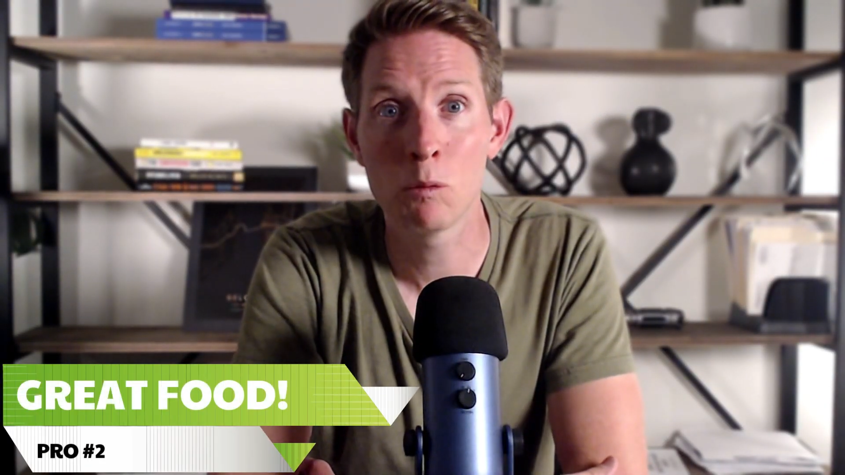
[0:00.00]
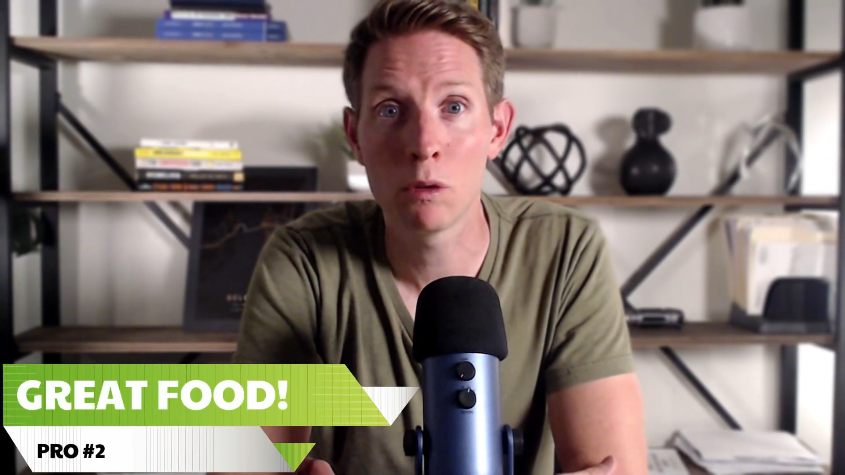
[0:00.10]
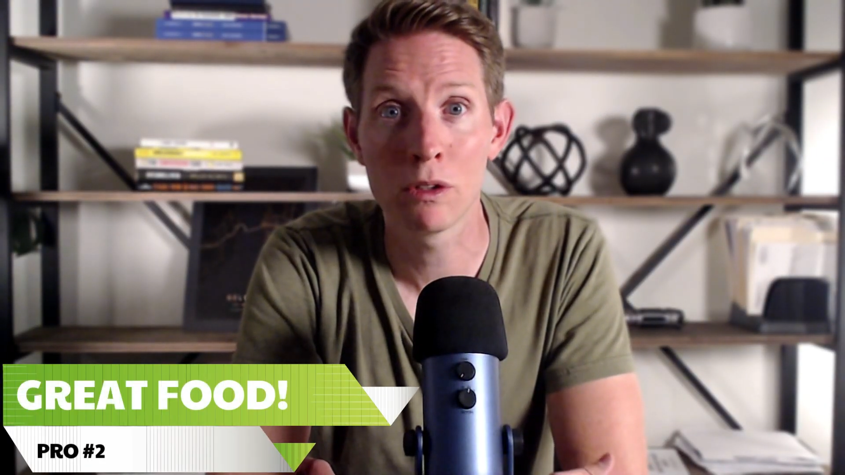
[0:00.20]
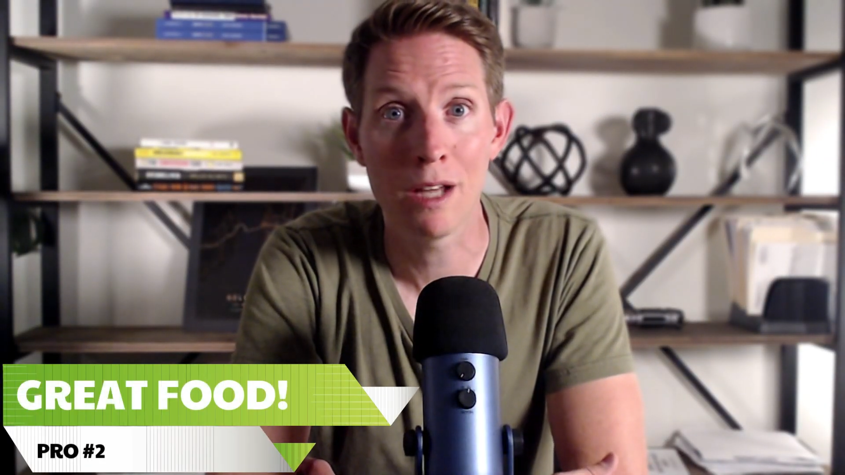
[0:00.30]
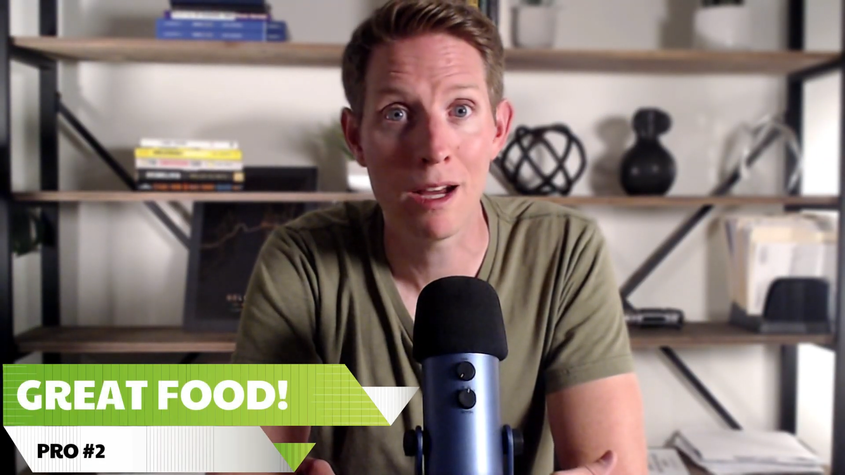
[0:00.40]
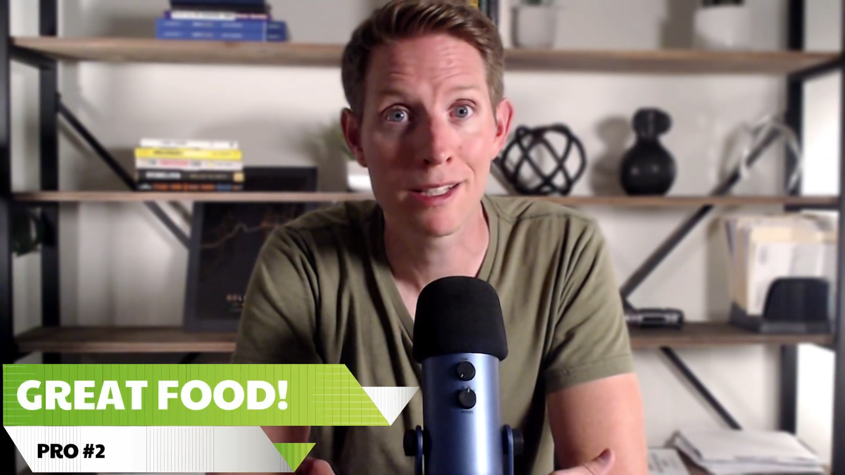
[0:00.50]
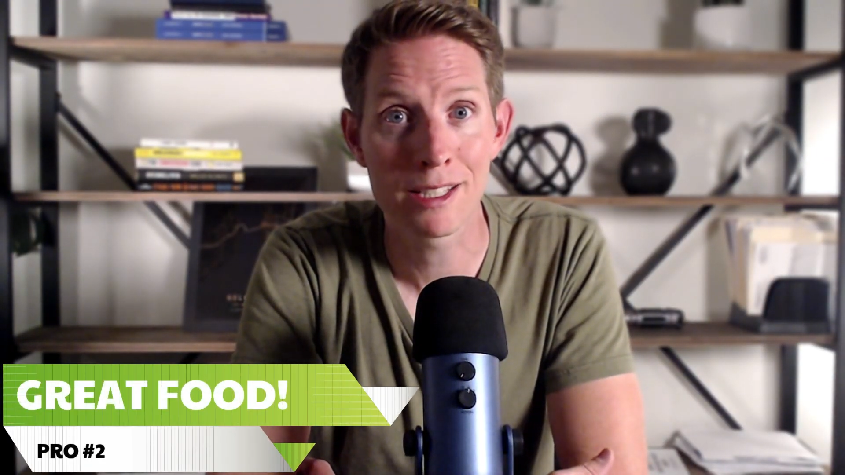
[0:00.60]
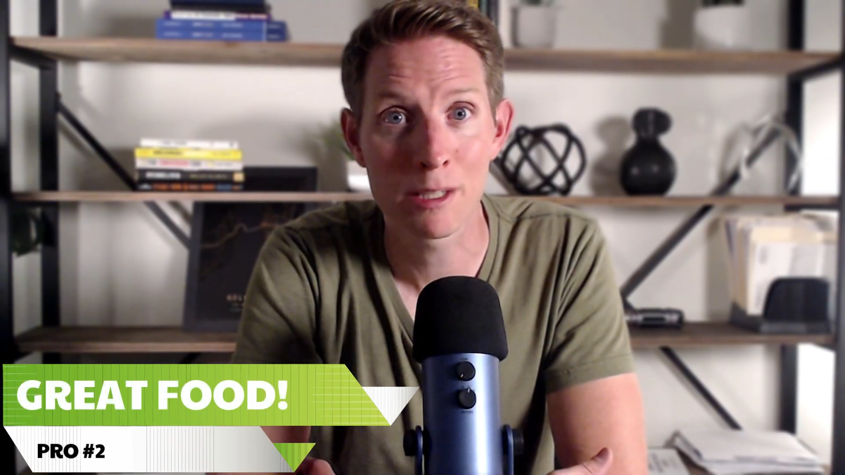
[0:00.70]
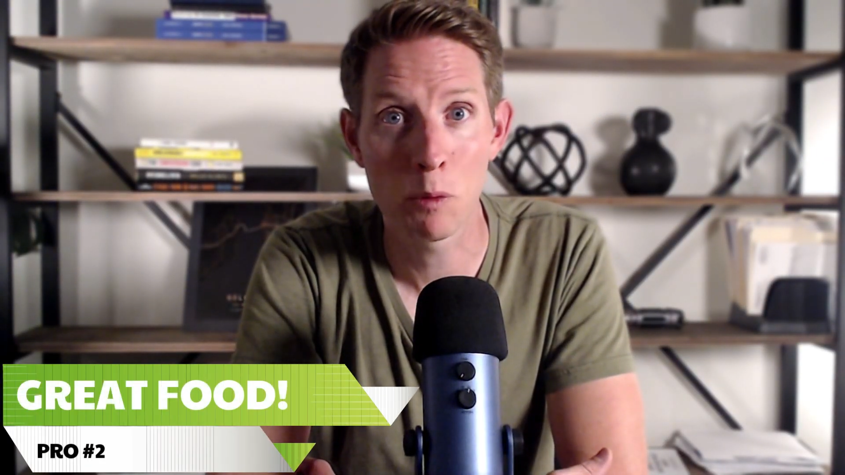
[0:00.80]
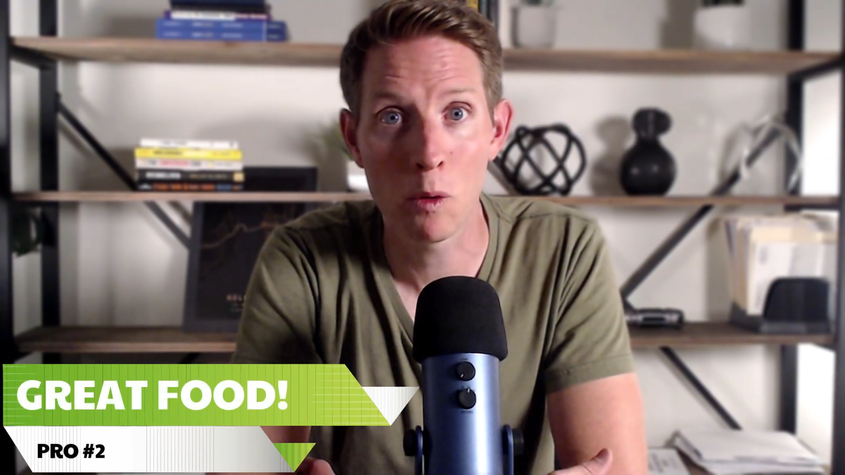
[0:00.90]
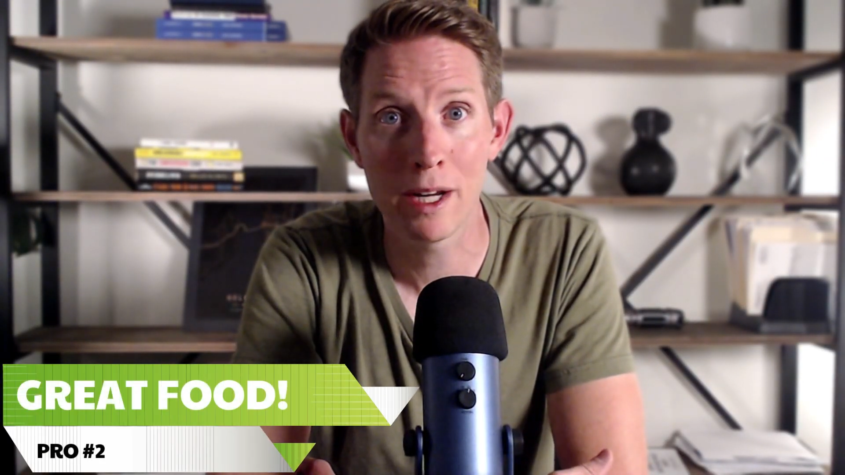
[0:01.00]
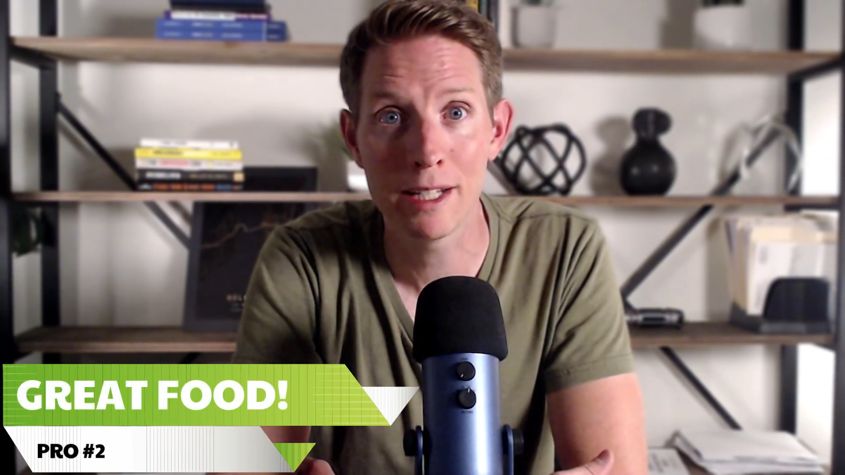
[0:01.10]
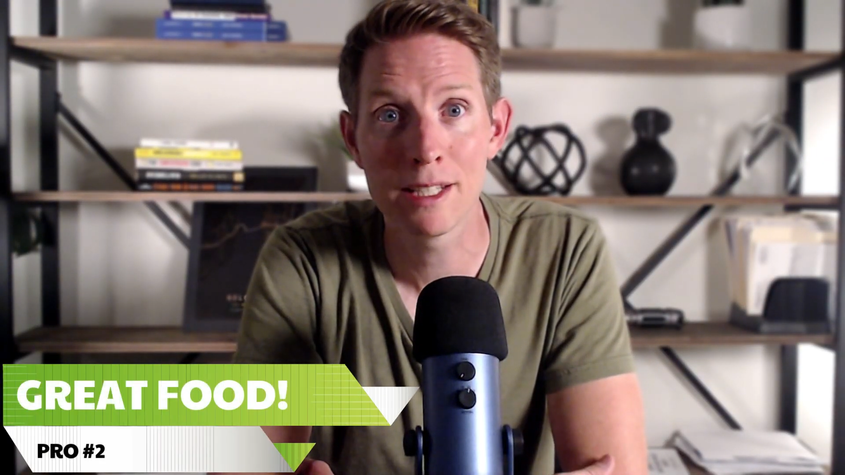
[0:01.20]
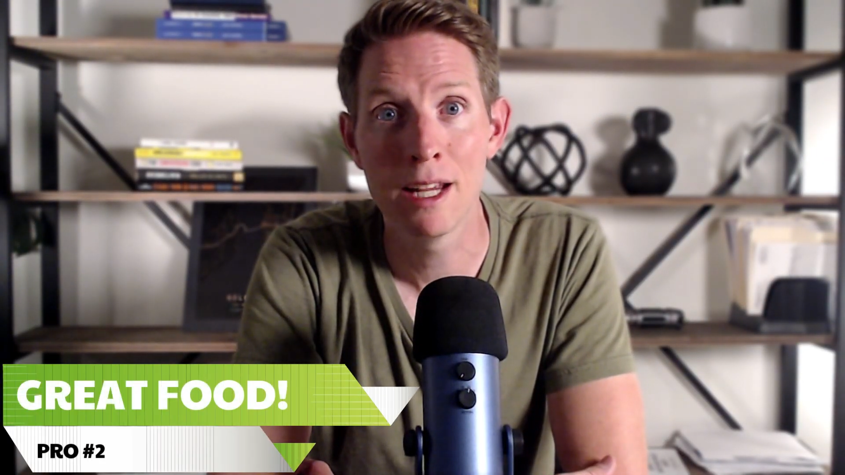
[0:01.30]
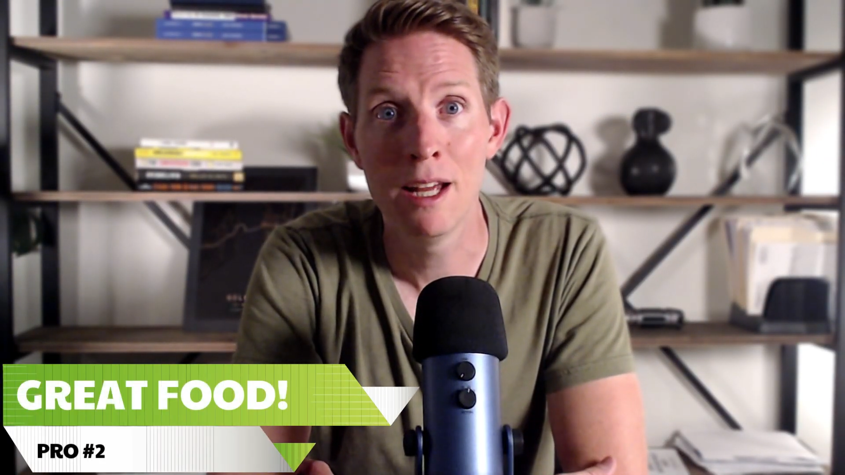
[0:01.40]
will not
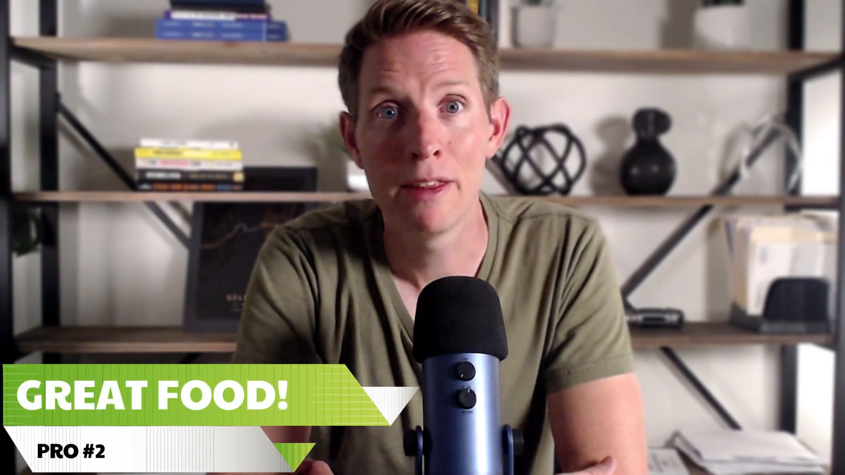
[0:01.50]
disappoint.